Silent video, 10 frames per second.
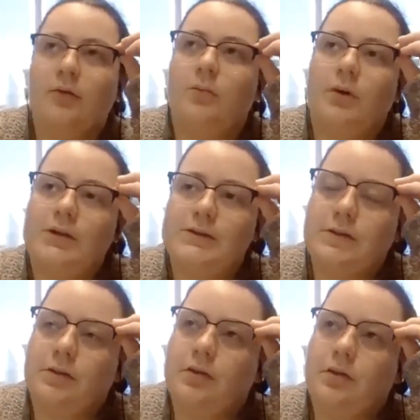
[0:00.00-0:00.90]
was
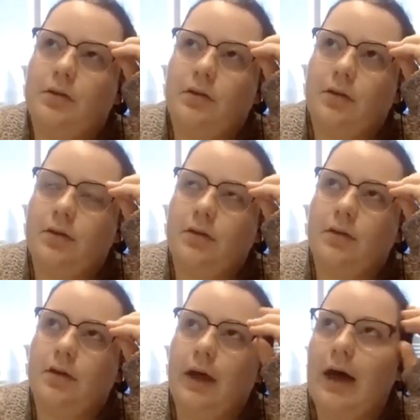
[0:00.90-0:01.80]

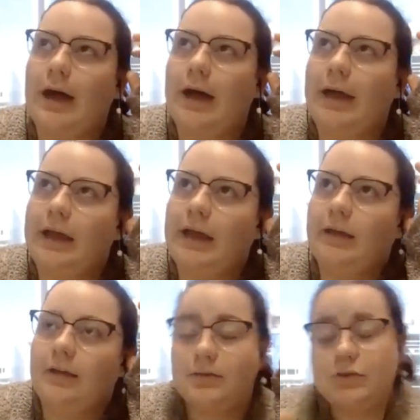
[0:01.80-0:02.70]
I,
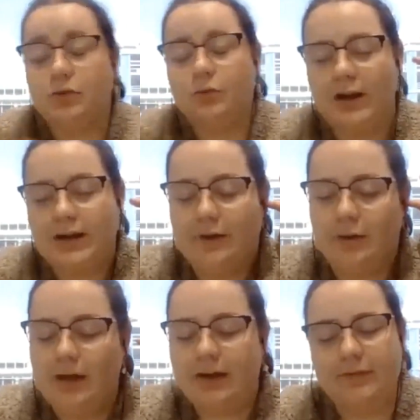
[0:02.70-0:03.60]
so right now
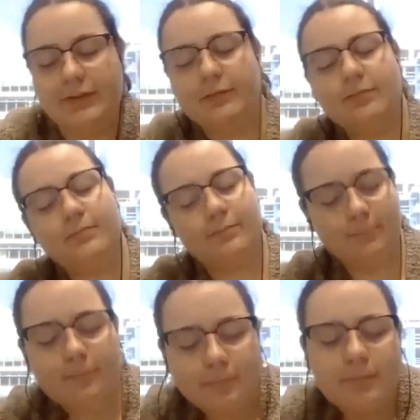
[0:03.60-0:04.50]
I'm kind of at the
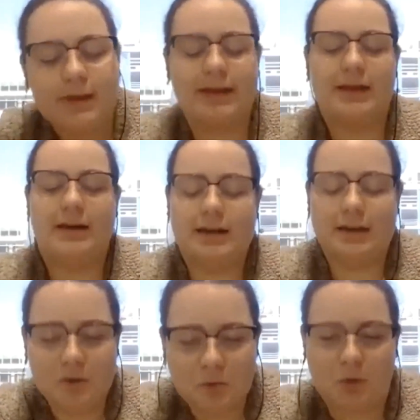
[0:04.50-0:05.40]

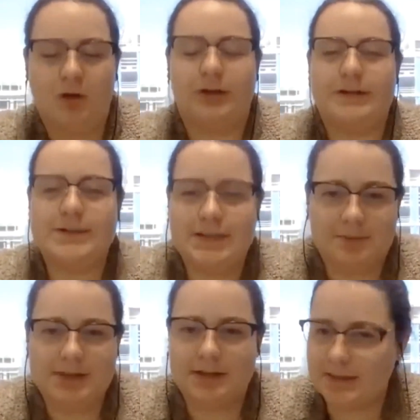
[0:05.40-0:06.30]
beginning crawling
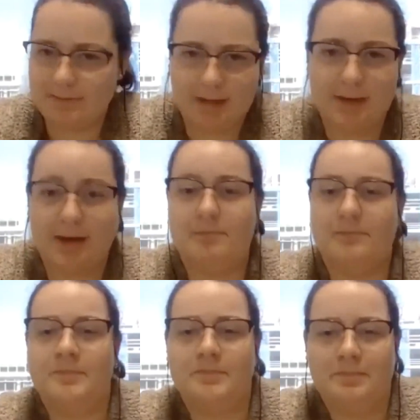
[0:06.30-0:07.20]
steps. I'd say maybe I'm
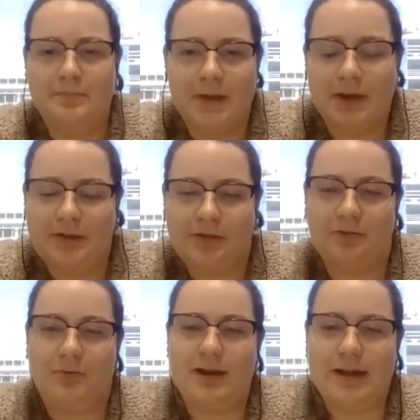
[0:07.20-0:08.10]
a
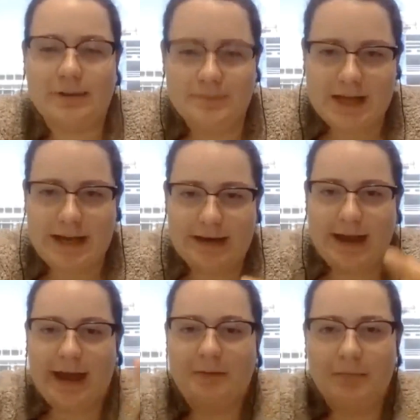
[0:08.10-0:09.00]
three out of 10
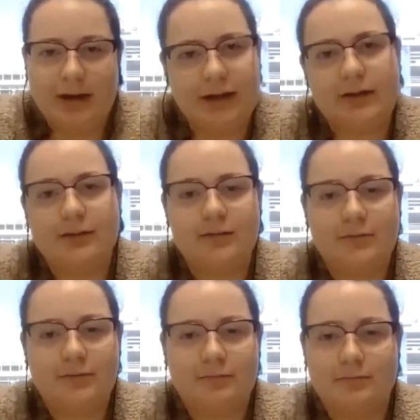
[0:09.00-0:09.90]
at my
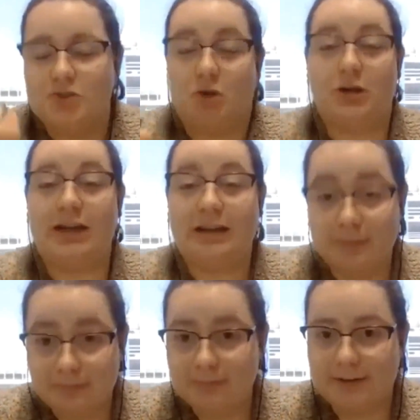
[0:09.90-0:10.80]
journey,
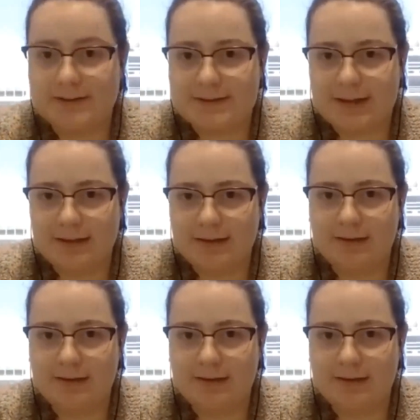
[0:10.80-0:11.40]
let's say.